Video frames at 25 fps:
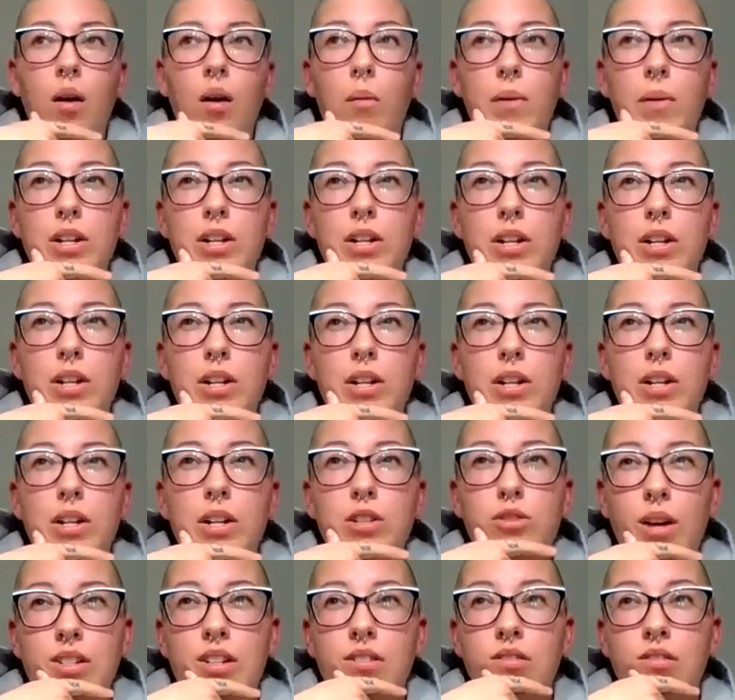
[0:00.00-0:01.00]
in
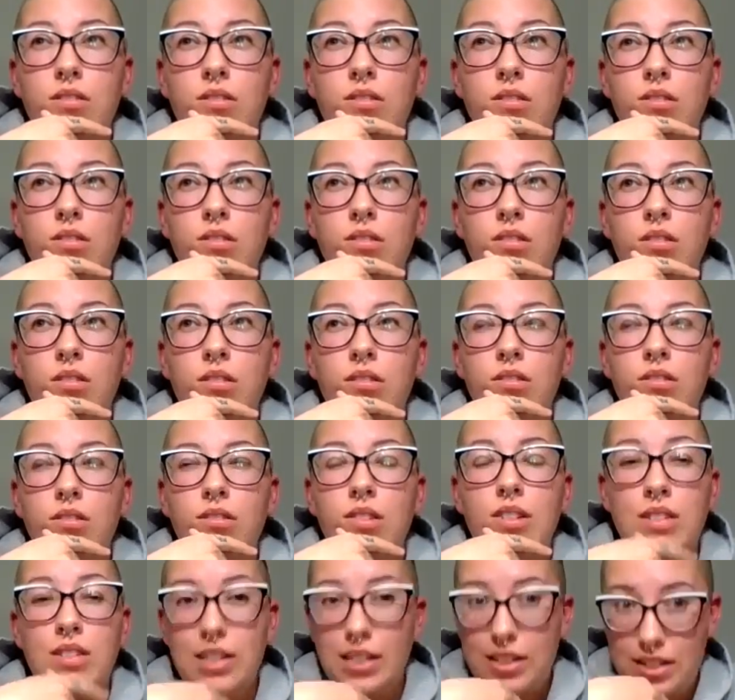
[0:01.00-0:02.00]

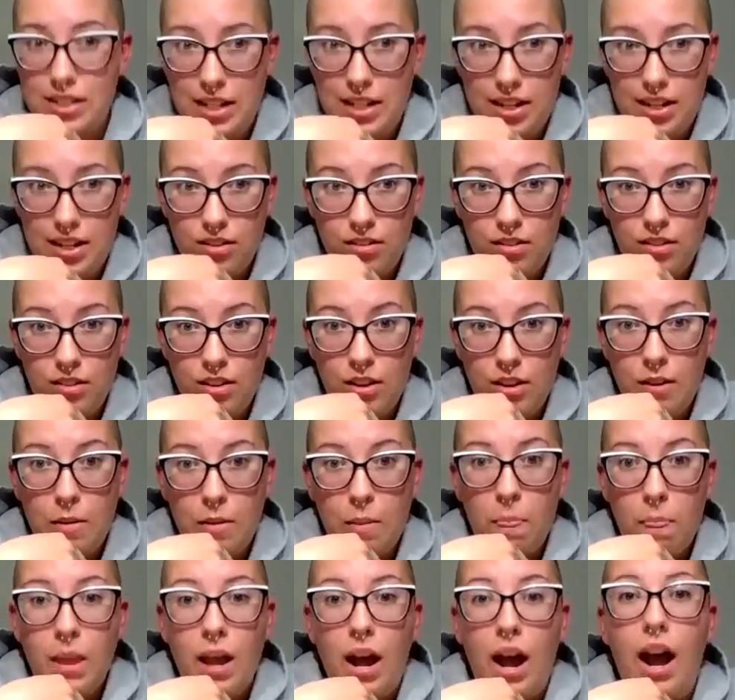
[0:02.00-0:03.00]
2016,
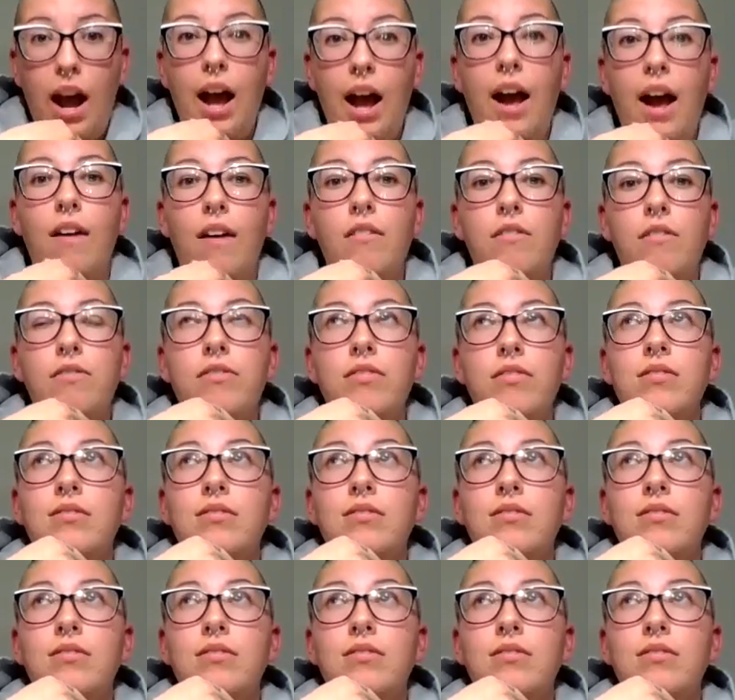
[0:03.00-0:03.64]
I have